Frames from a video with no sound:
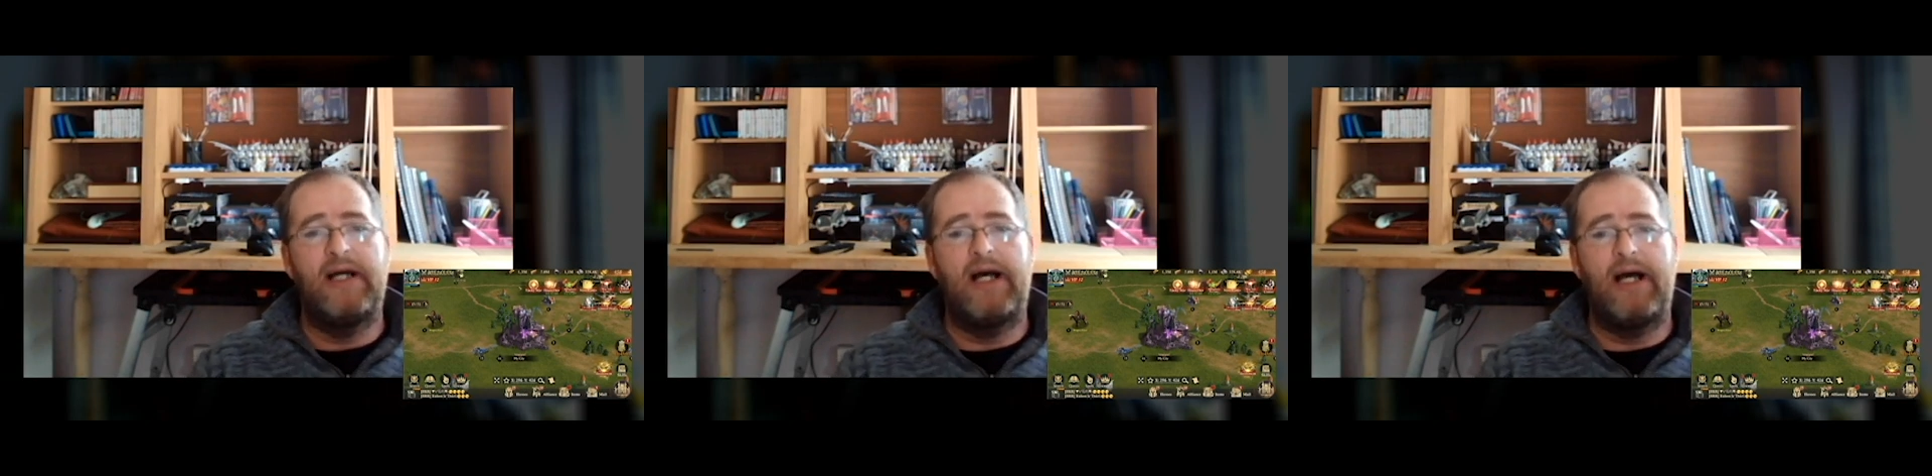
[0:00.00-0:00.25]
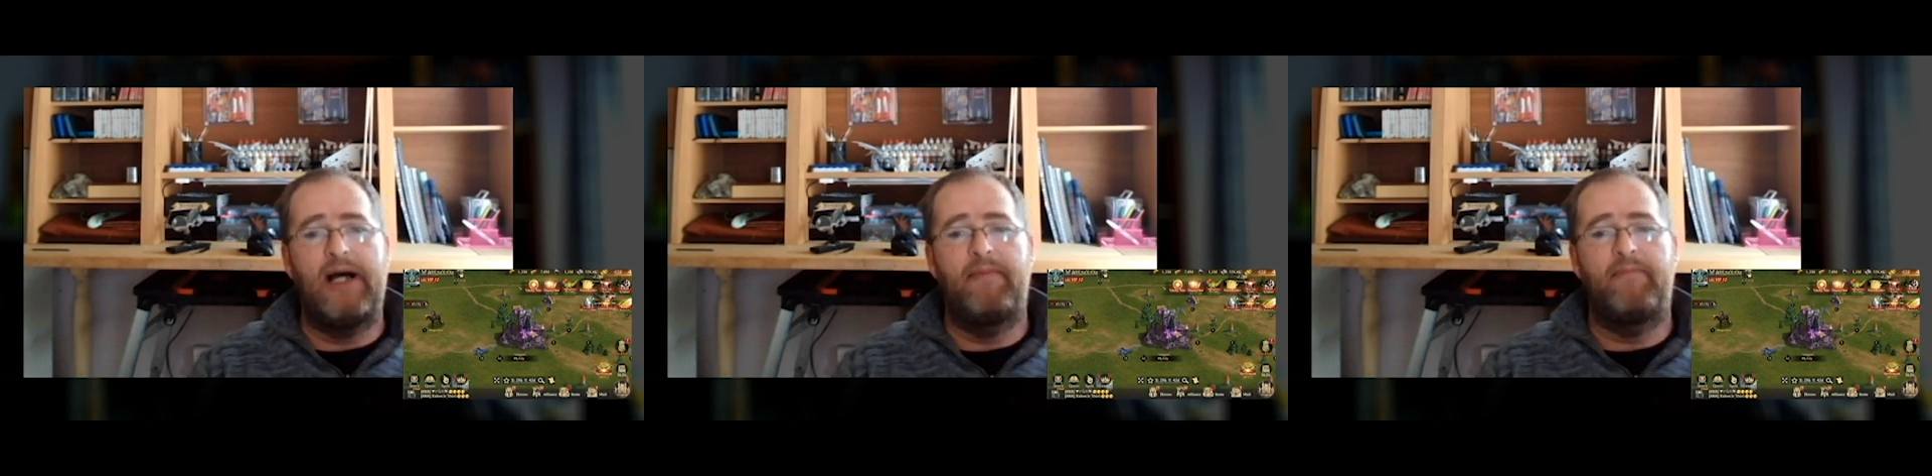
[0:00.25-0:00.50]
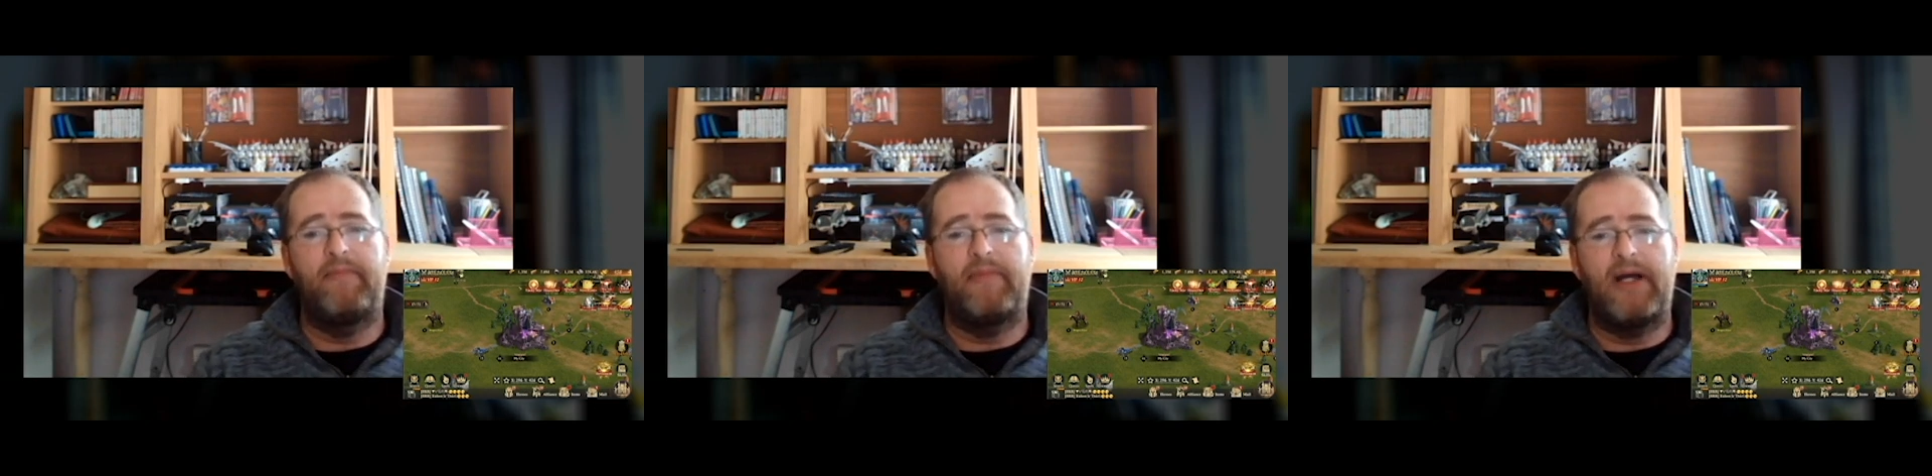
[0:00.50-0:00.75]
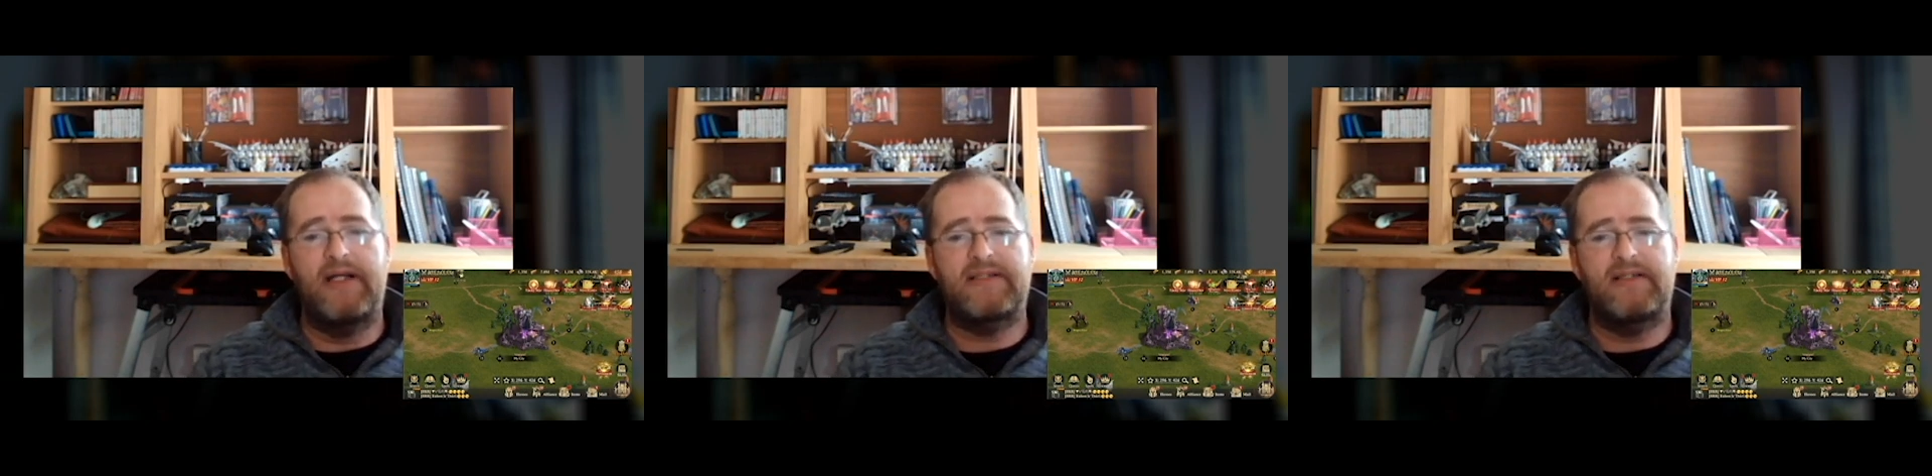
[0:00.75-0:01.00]

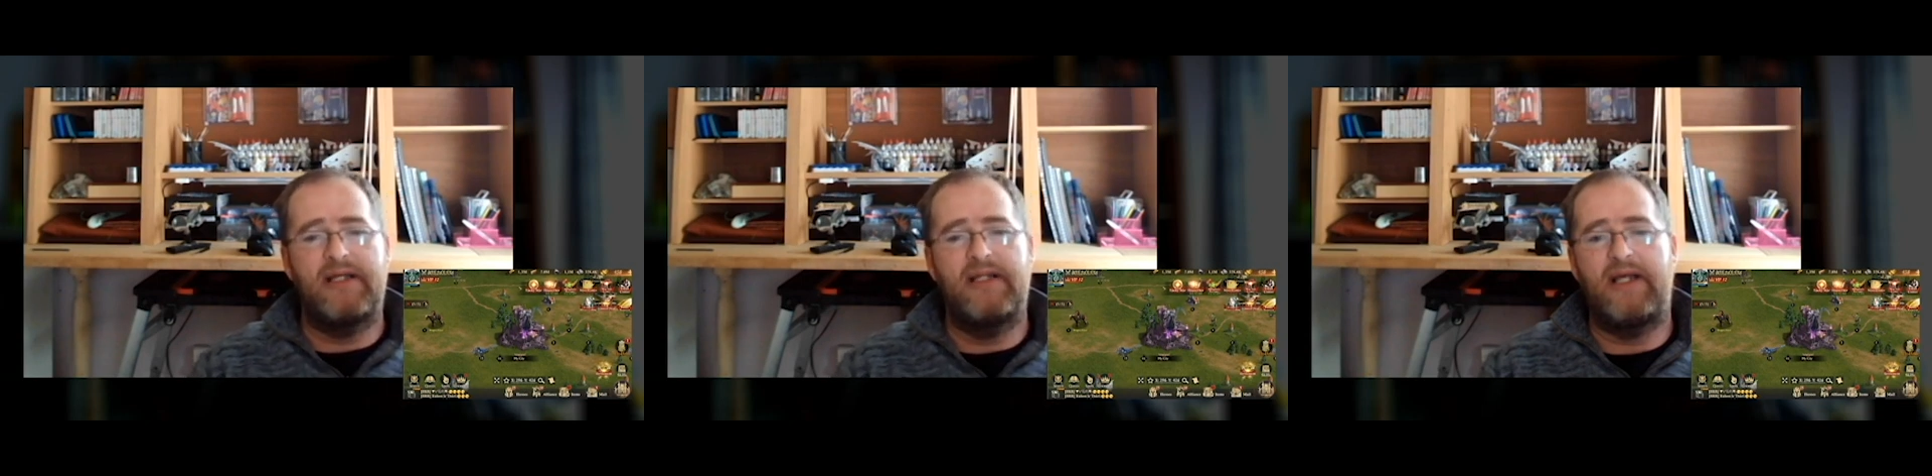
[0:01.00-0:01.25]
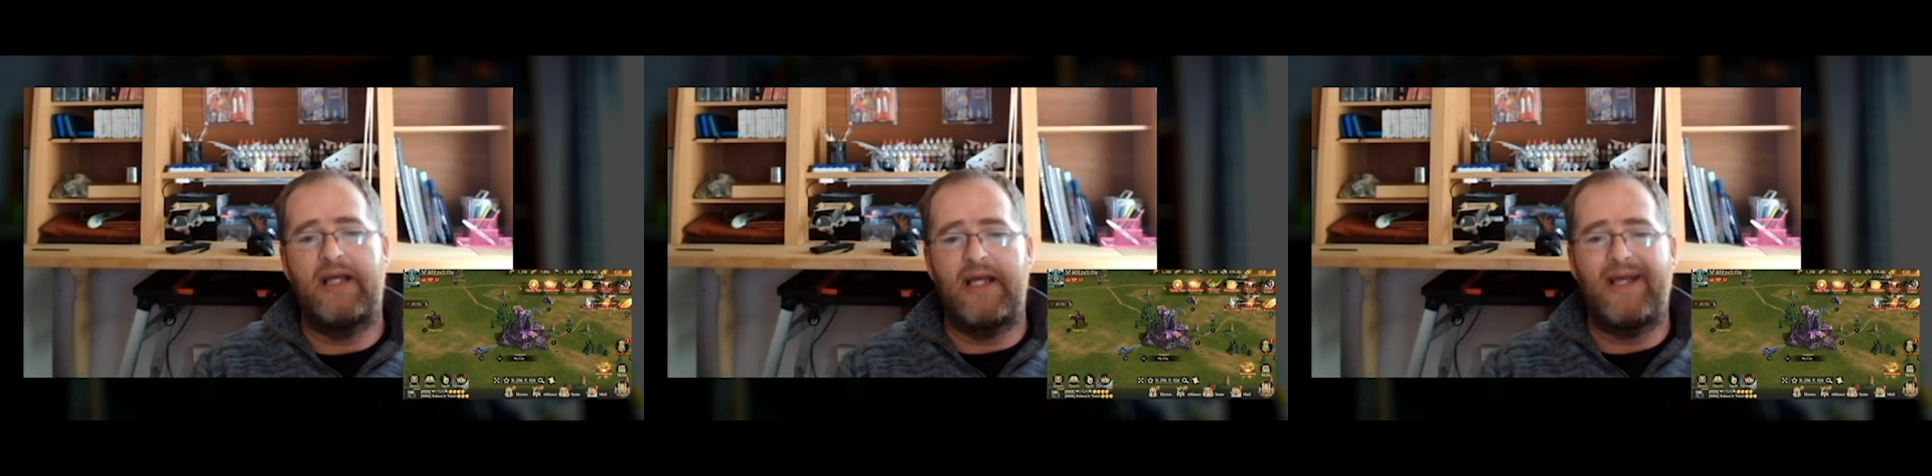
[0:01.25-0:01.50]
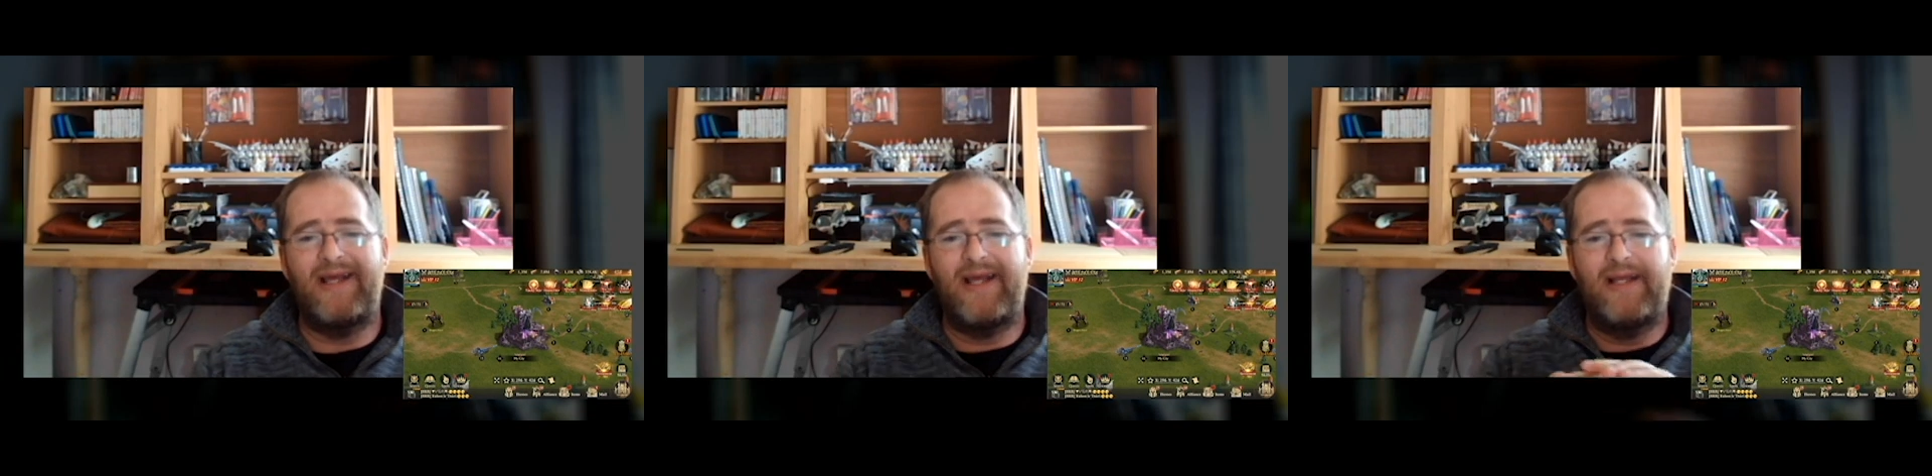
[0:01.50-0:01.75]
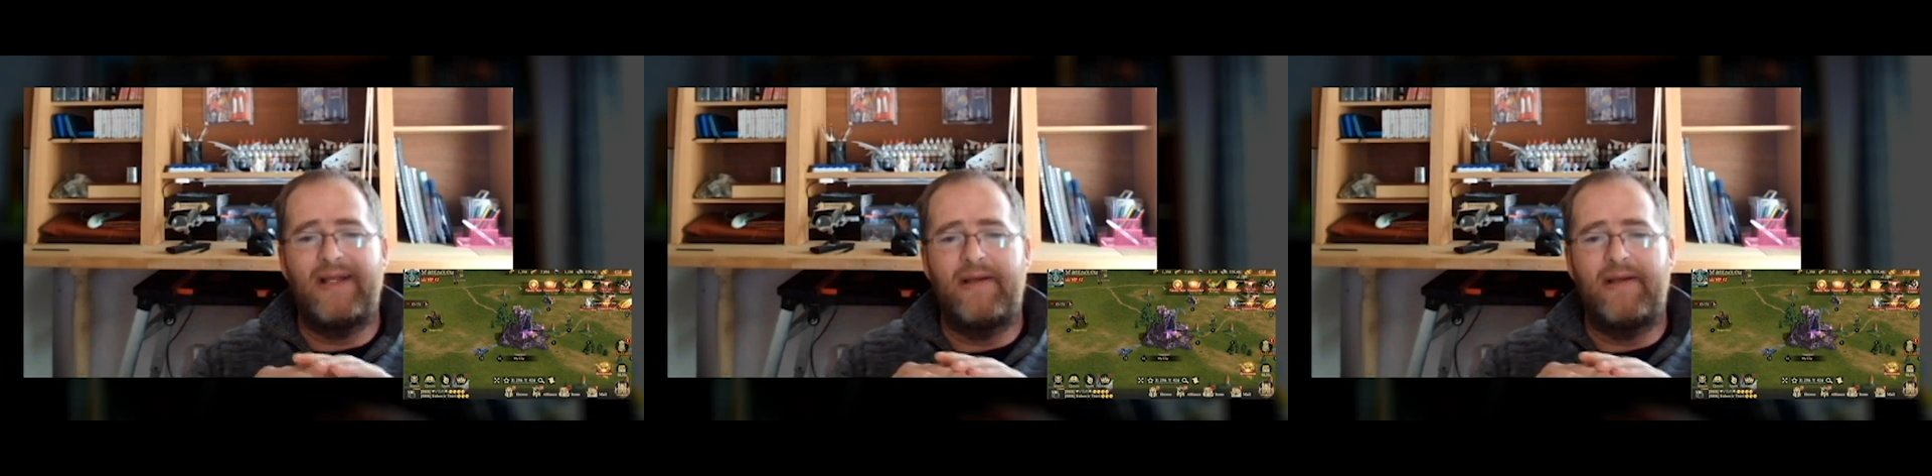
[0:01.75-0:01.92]
As an in